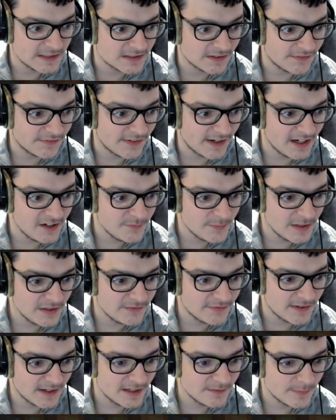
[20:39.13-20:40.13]
it's a
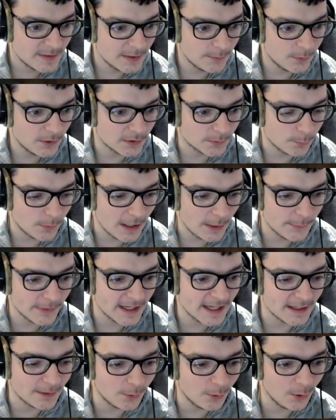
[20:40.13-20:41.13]
5x5x1. Wow, we're
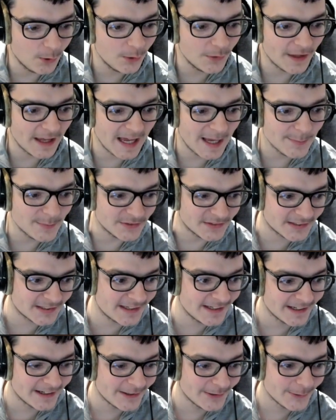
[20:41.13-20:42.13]
getting all the hammers.
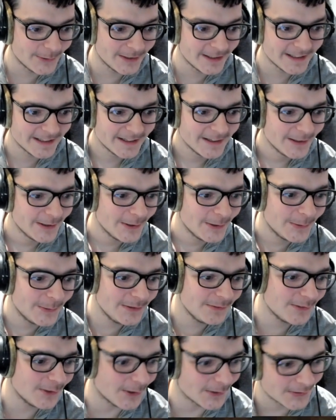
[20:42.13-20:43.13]

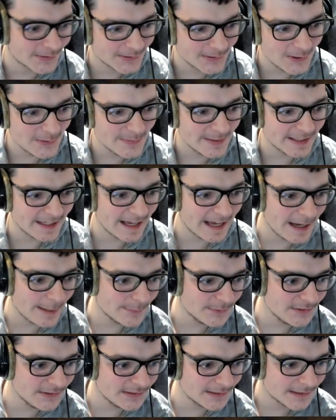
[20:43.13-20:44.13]
We've got so many
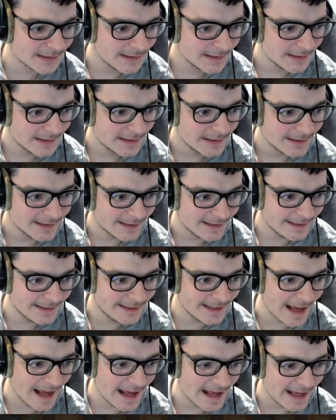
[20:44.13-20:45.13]
hammers.
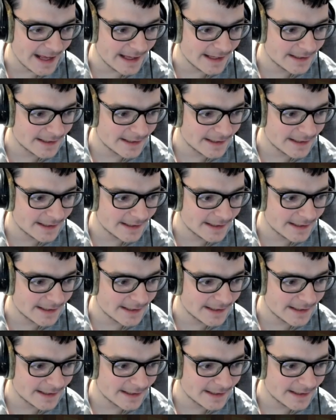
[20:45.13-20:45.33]
Yeah.